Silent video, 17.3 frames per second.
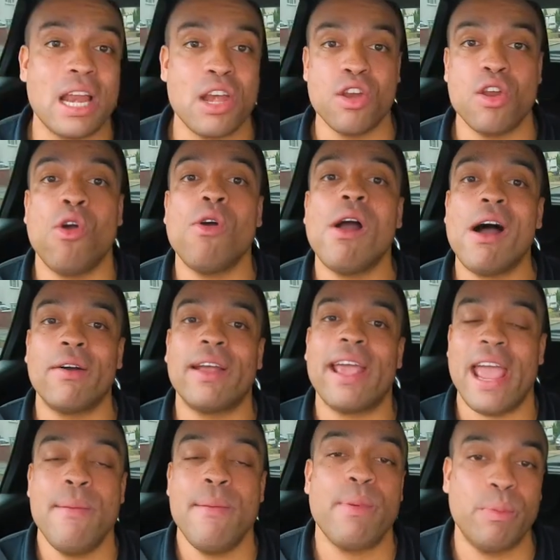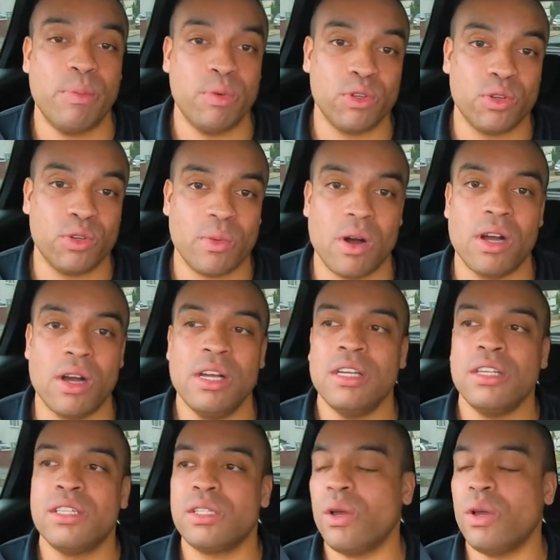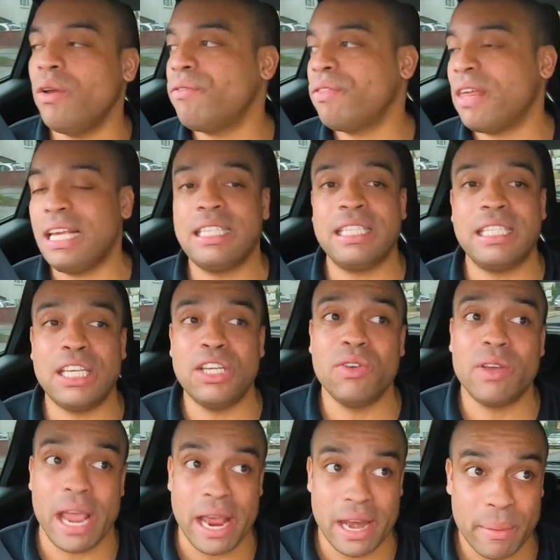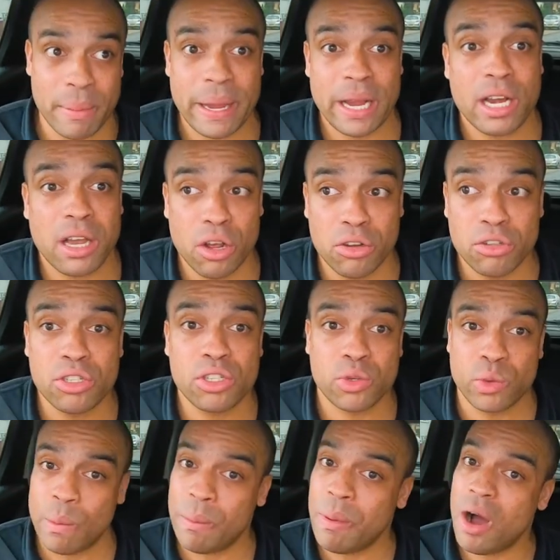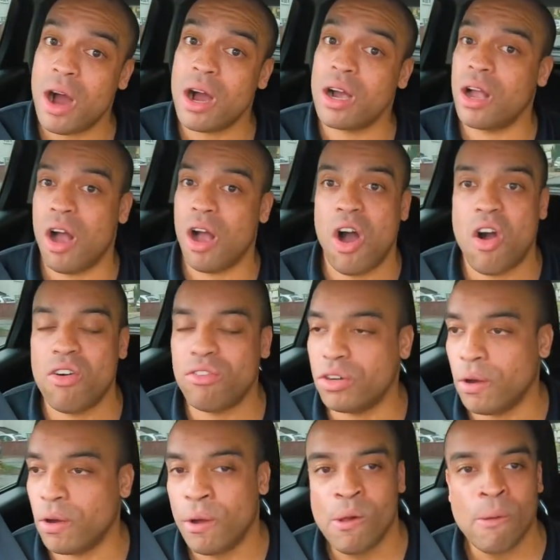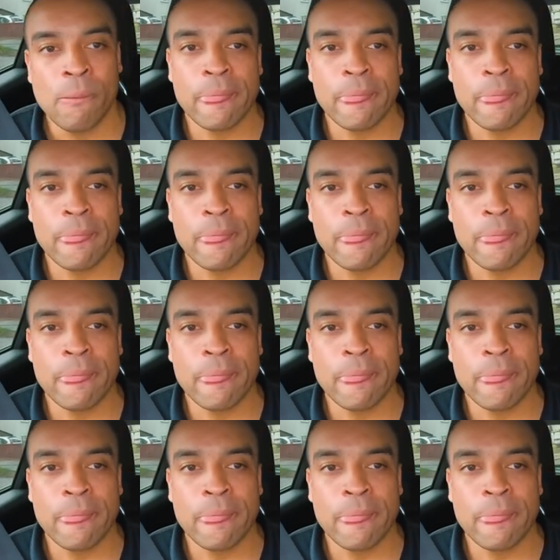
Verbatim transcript: know how capable you are. So if they see you getting a bit close to a parked car or